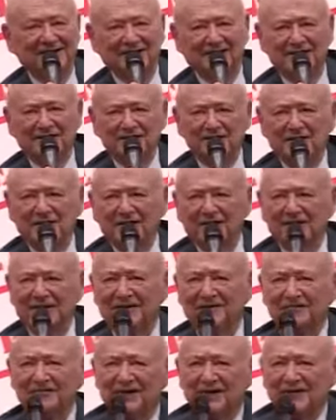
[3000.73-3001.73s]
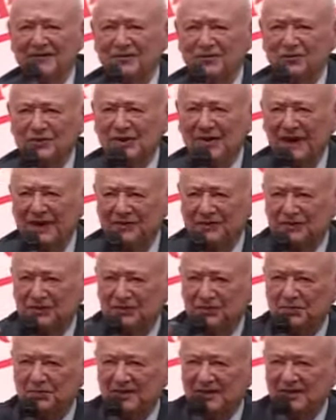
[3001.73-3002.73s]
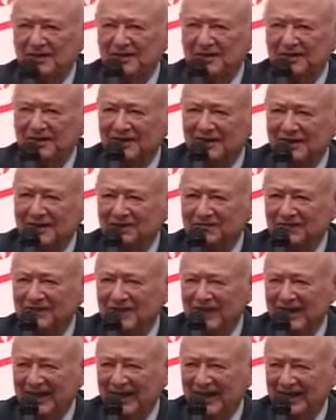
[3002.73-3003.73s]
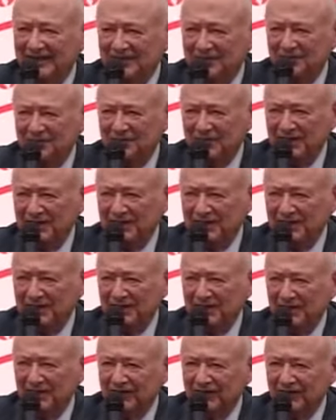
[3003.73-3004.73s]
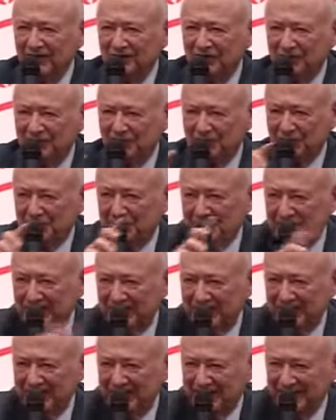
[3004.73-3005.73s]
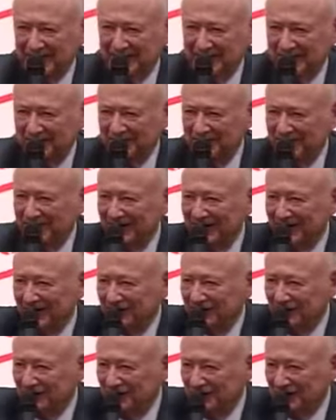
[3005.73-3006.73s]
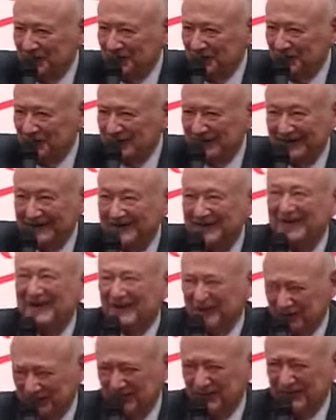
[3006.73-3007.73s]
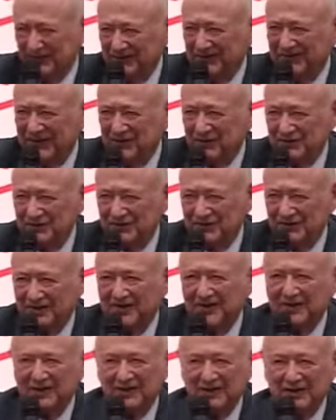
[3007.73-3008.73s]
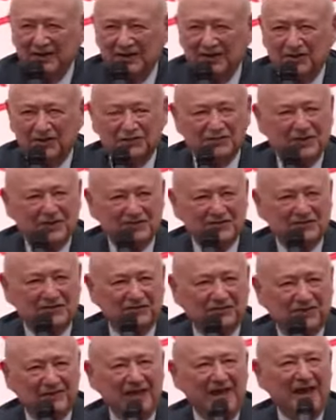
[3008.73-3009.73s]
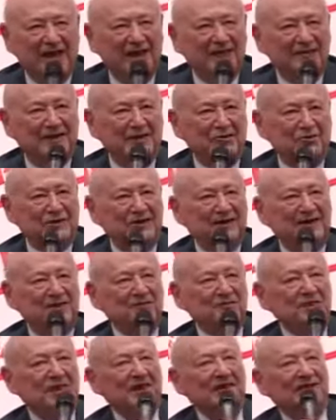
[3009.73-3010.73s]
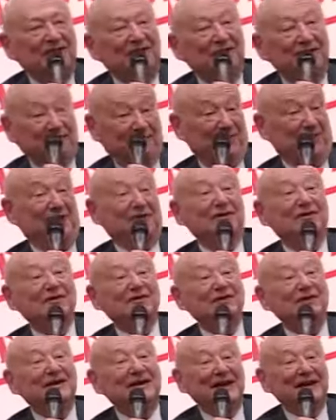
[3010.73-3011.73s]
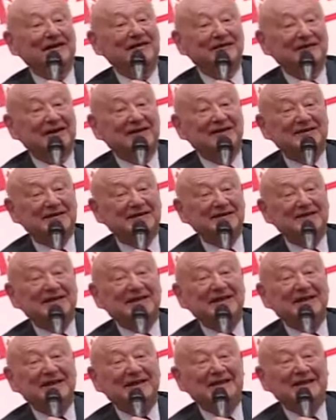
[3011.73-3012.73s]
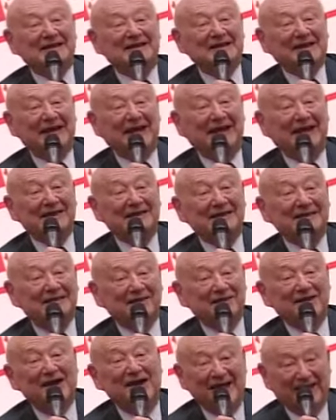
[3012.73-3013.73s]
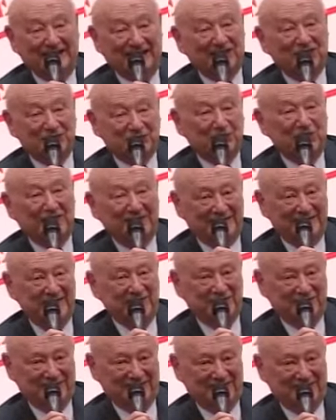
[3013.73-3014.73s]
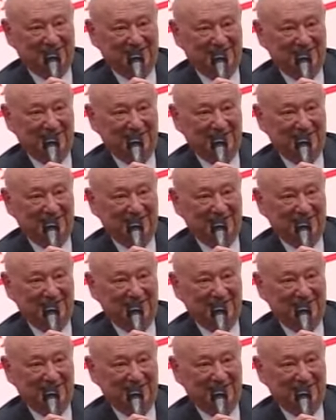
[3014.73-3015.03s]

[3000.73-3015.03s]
is that we have to be even-handed, meaning 50% here and 50% there. I mean, that was the thrust of it. And then when the United States has an alliance with Israel.